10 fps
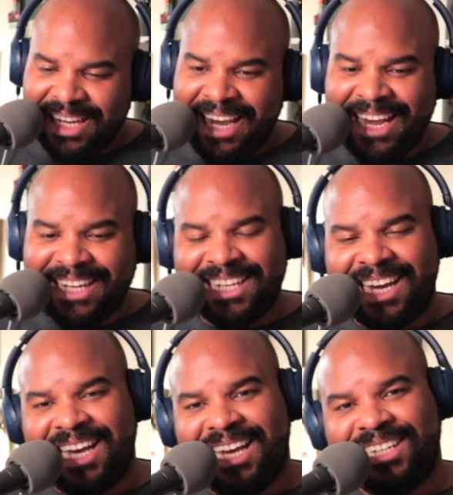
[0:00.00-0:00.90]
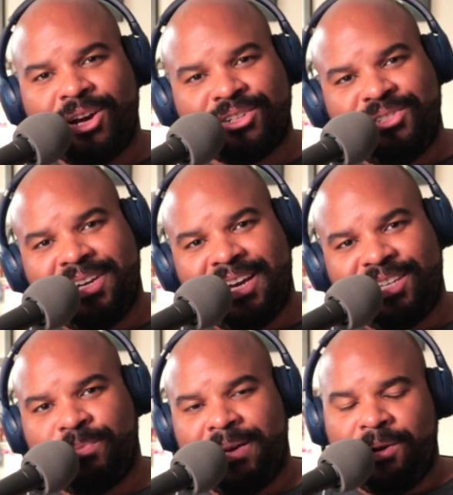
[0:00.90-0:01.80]
and talk to you
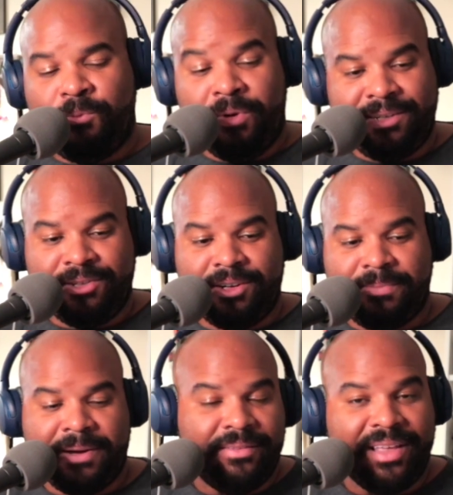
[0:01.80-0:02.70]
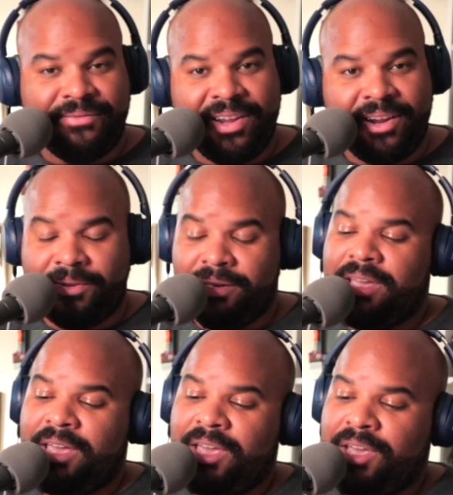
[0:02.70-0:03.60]
guys about what I talked about in that video.
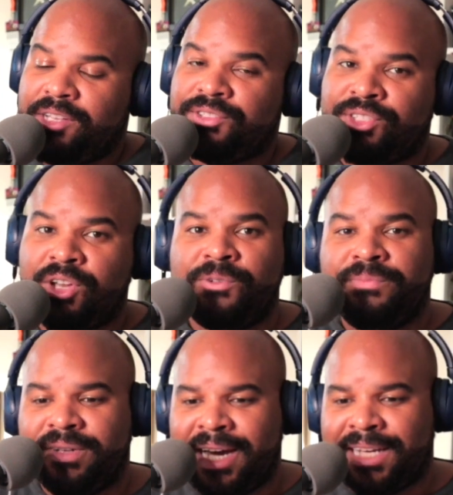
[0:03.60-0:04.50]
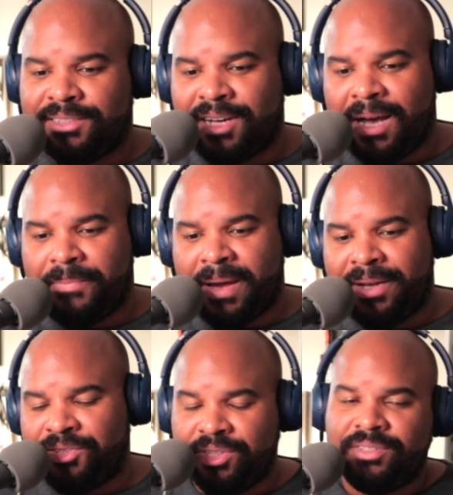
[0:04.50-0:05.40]
So, at the top, I
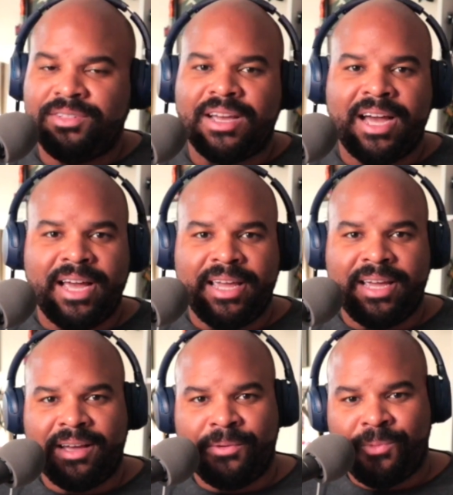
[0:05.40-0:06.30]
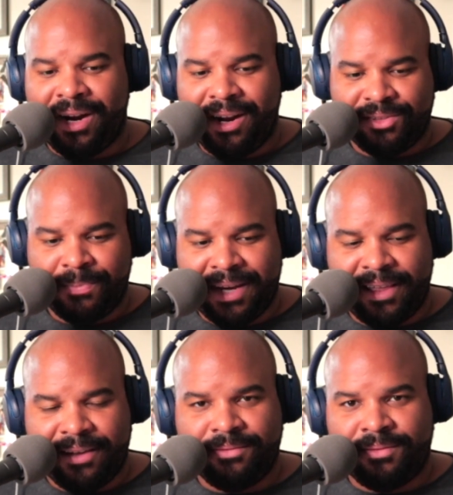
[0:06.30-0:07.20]
mentioned I went out to buy
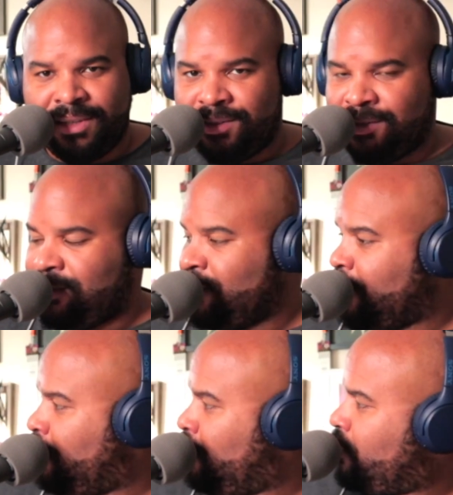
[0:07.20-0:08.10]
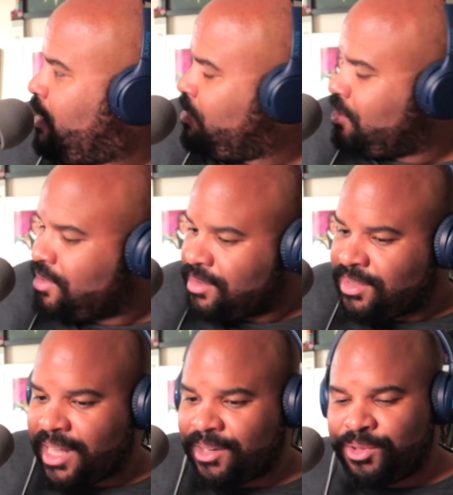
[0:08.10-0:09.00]
this glorious
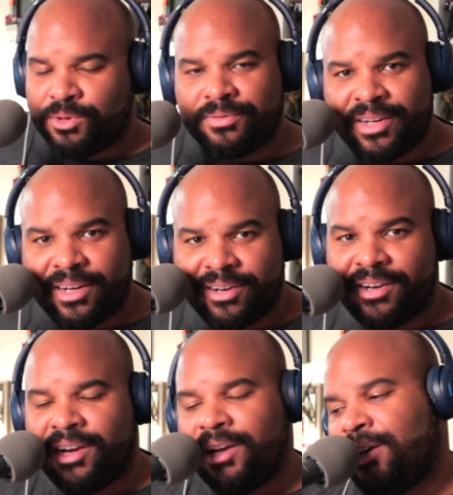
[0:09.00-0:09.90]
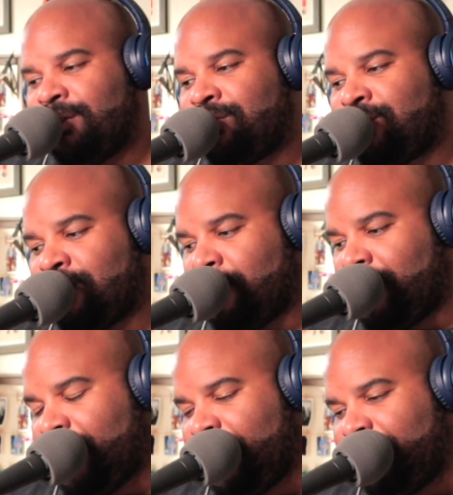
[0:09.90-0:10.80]
Skeletor figure. So
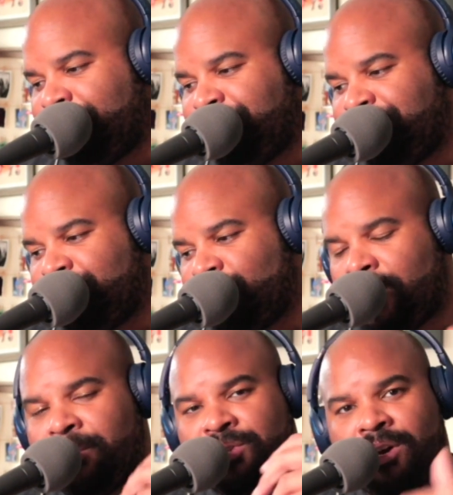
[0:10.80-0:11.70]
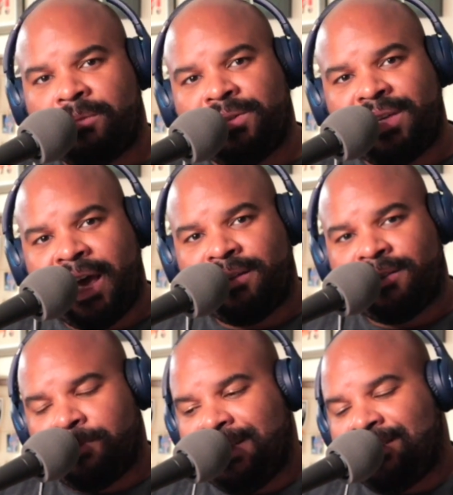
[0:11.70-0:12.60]
I'm going to talk about that.
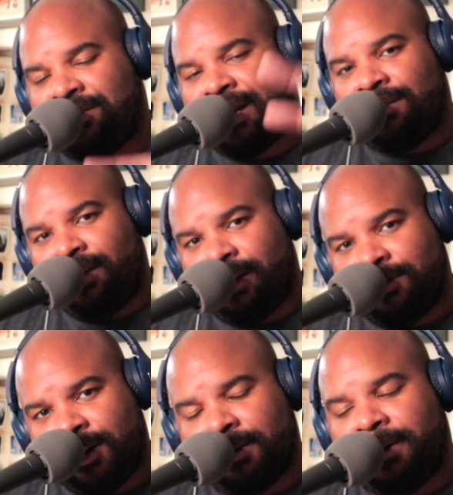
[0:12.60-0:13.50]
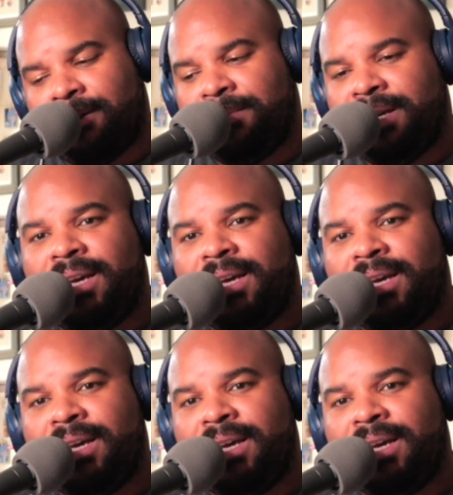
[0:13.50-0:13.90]
It's going to be the second thing I talk about.